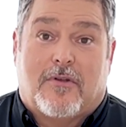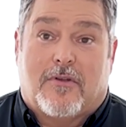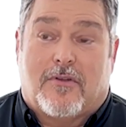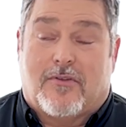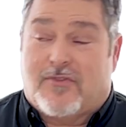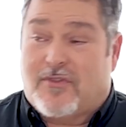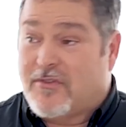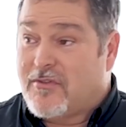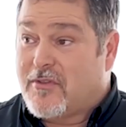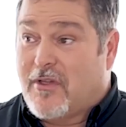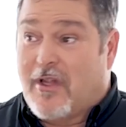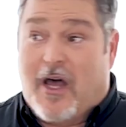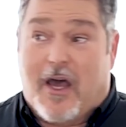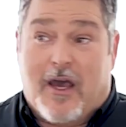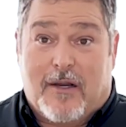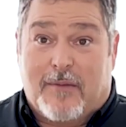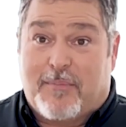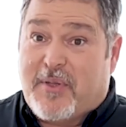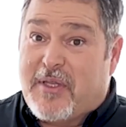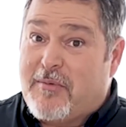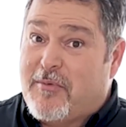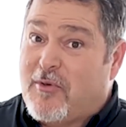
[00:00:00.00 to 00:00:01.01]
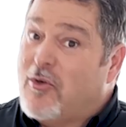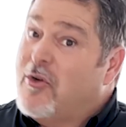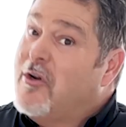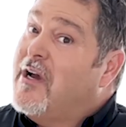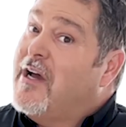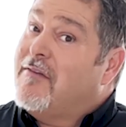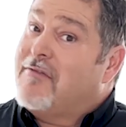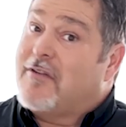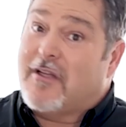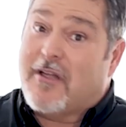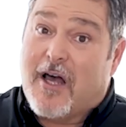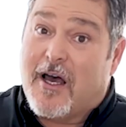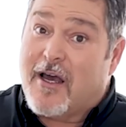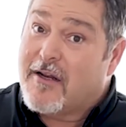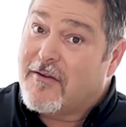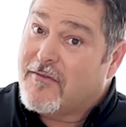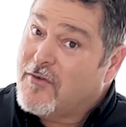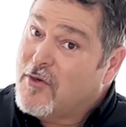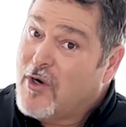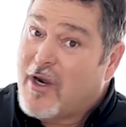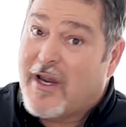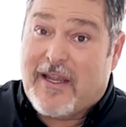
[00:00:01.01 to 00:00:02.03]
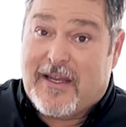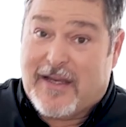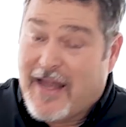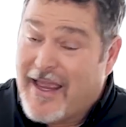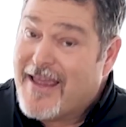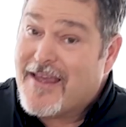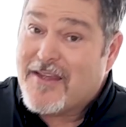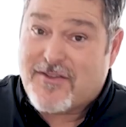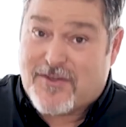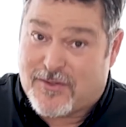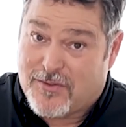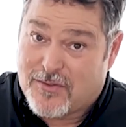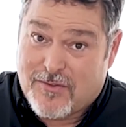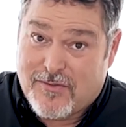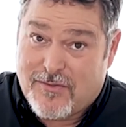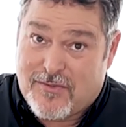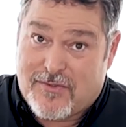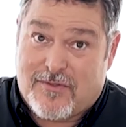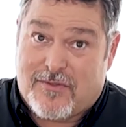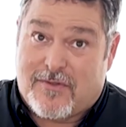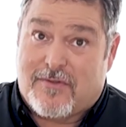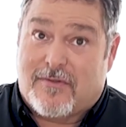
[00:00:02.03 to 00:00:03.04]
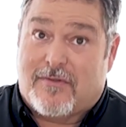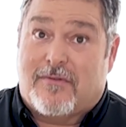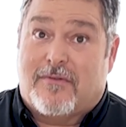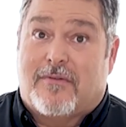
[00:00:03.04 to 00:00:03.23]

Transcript: Because there's a lot of people who have a lot of great answers,